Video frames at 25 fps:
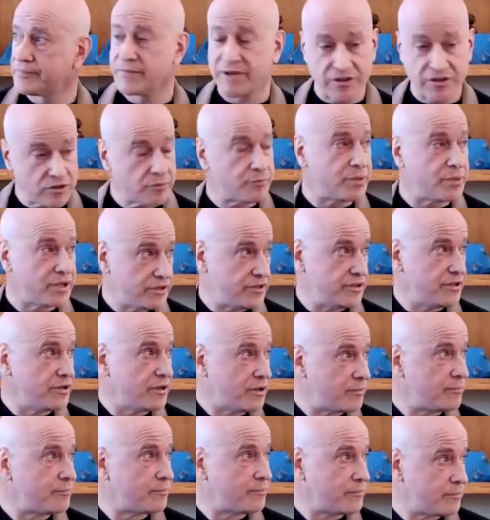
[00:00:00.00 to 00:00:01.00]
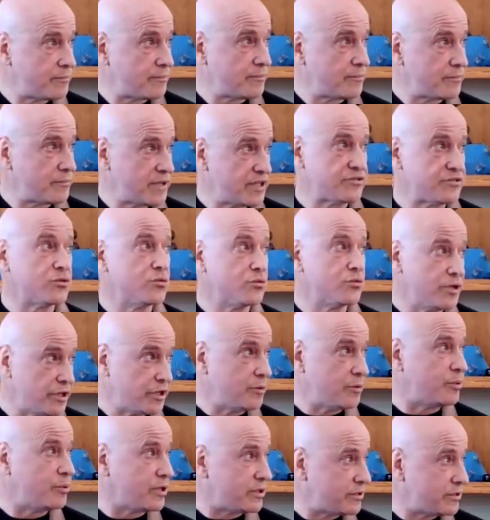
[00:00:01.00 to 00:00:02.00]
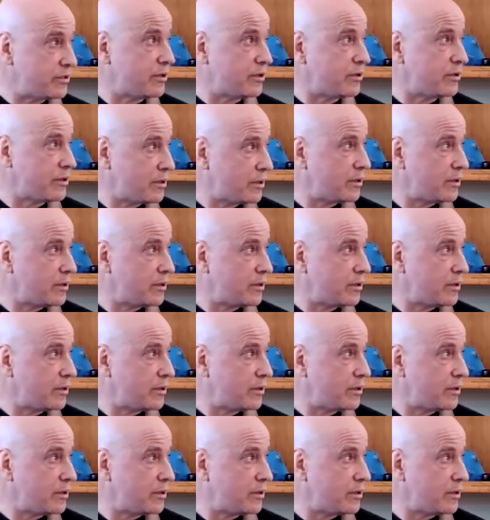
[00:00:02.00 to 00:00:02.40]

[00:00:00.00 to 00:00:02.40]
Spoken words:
That's a big deal. That's a really big deal.